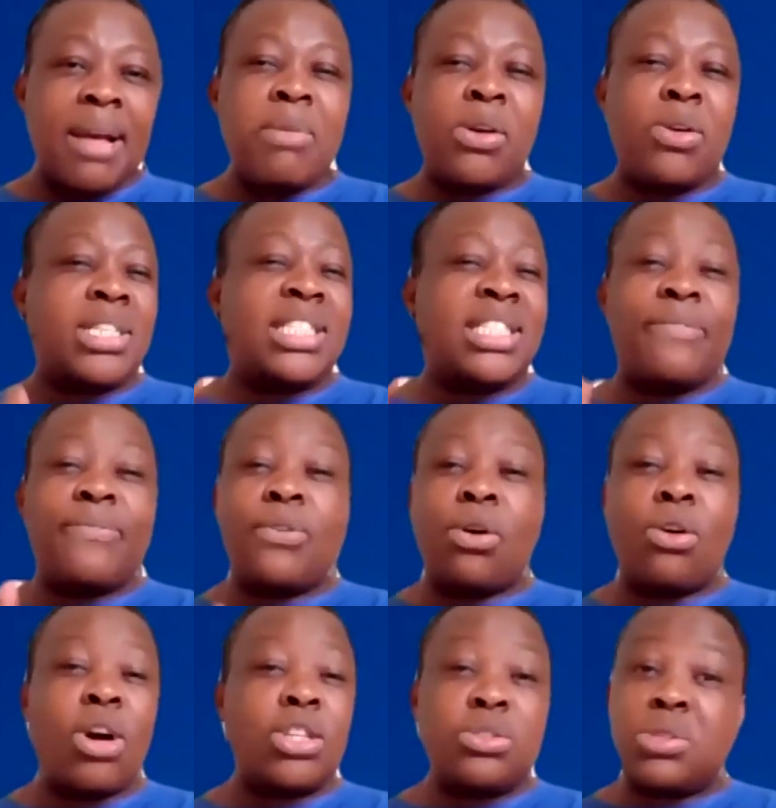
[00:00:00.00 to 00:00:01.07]
because they
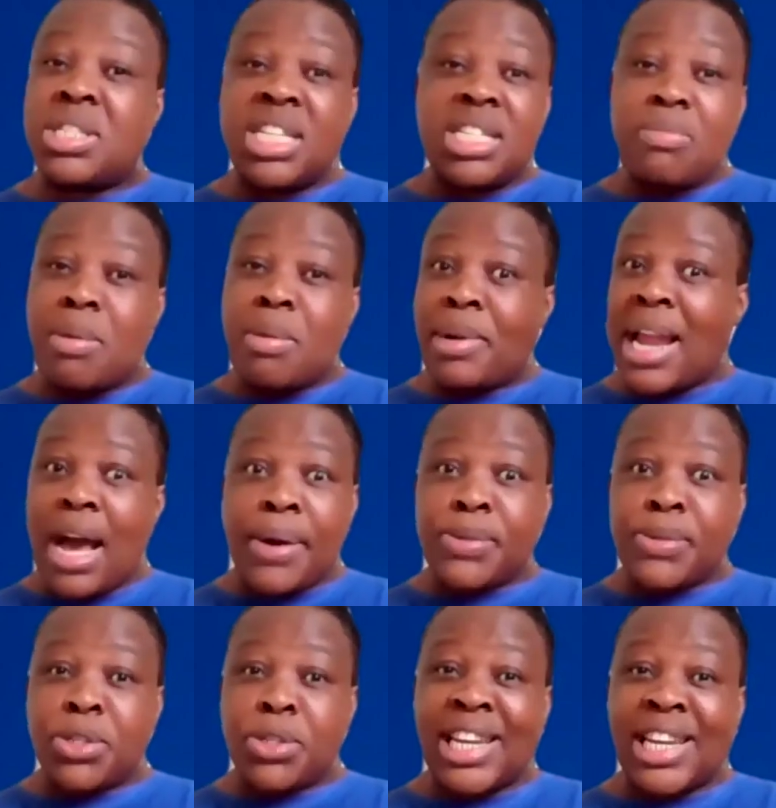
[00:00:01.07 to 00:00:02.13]
forgot to teach people how
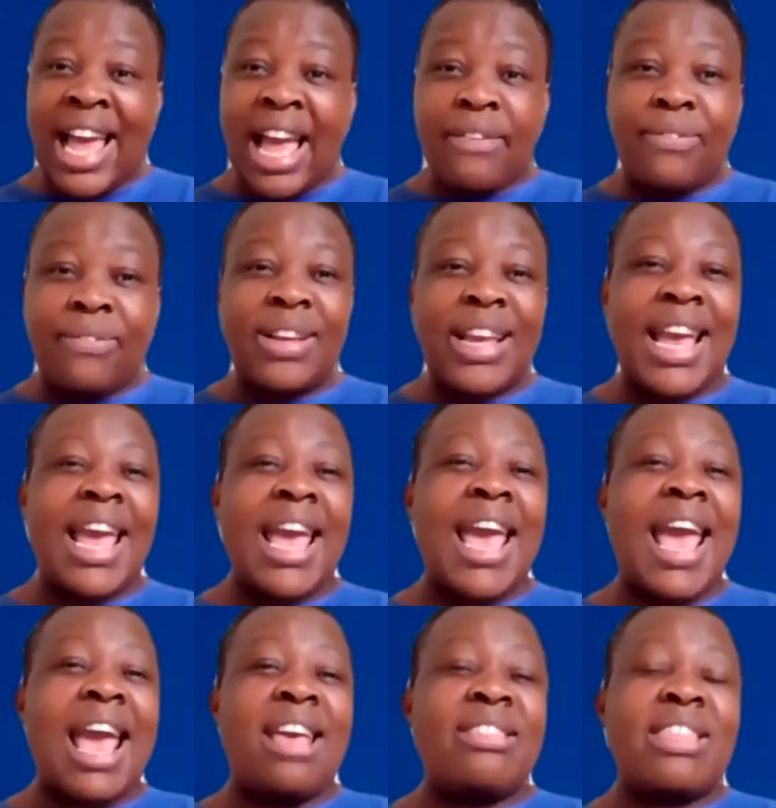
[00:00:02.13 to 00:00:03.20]
to drive
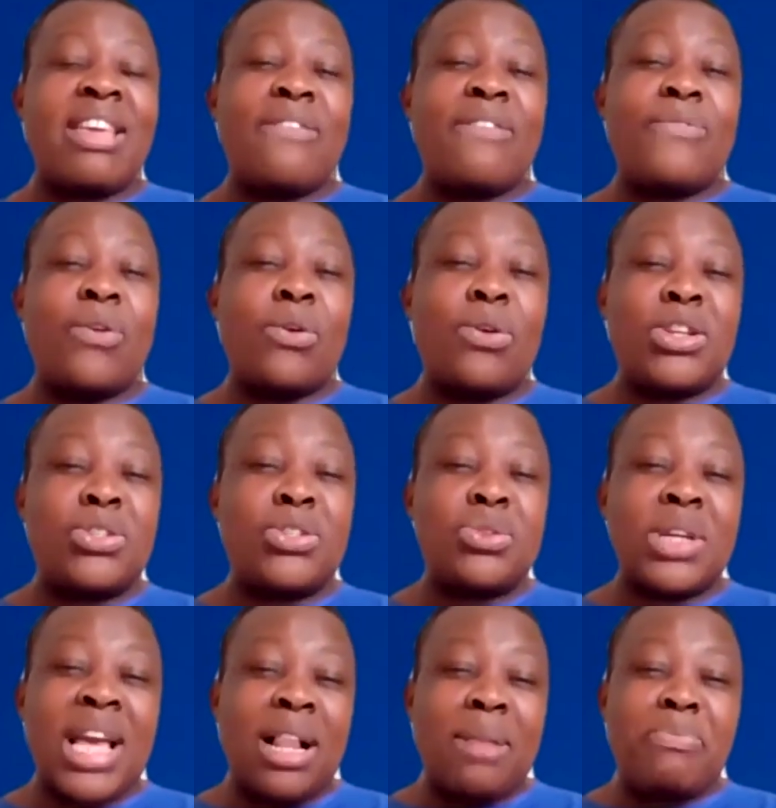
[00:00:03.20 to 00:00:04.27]
and they forgot
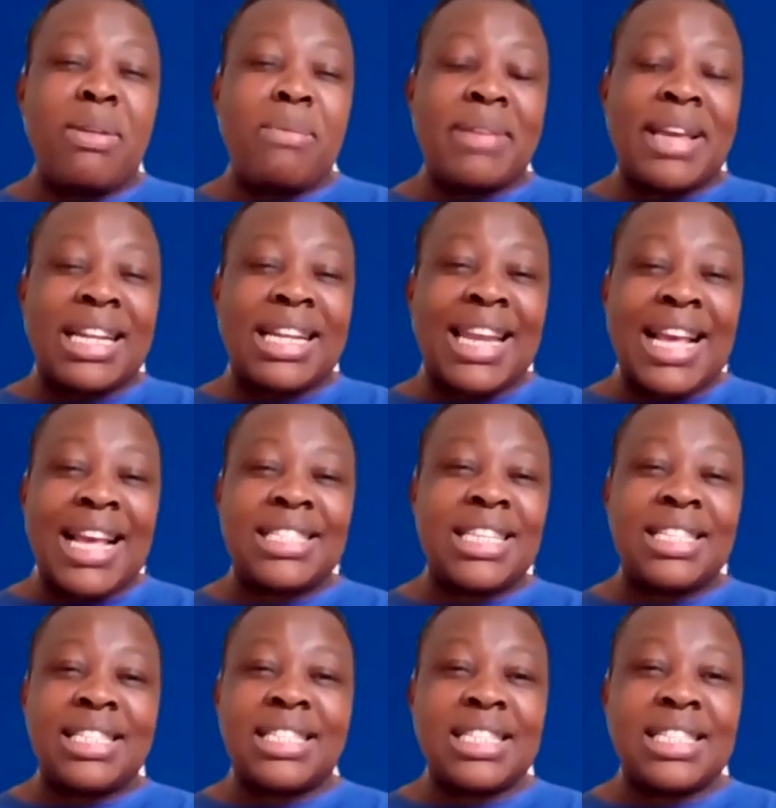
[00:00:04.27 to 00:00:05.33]
to help them get
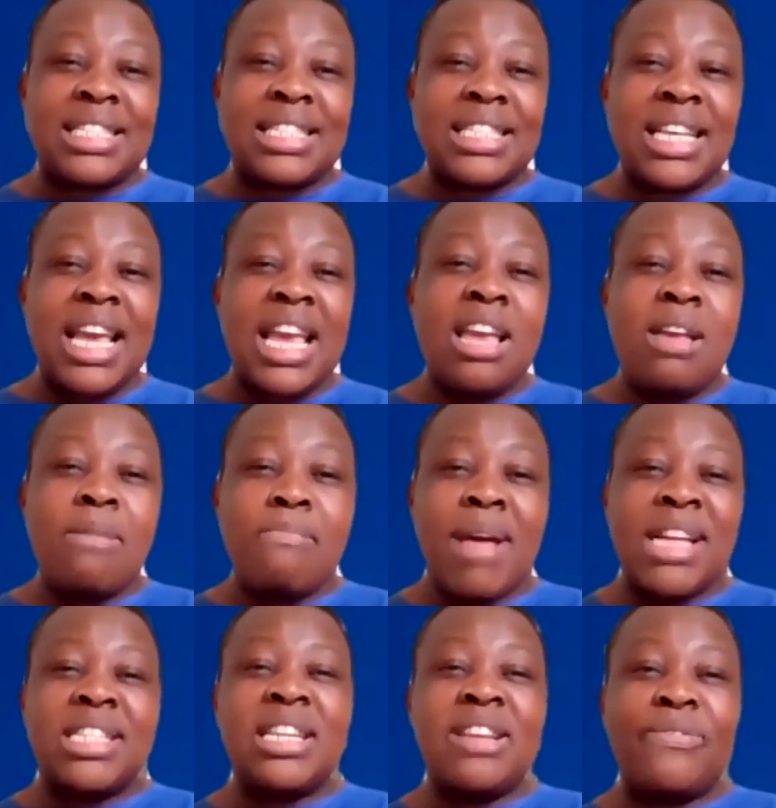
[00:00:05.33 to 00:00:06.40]
licenses.
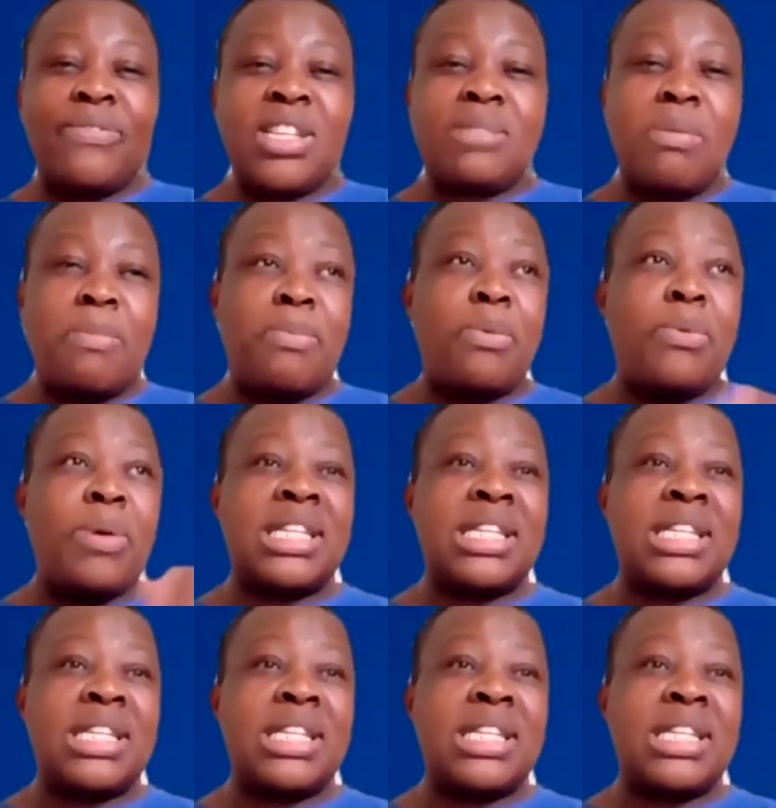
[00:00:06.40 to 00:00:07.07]
Imagine if these people were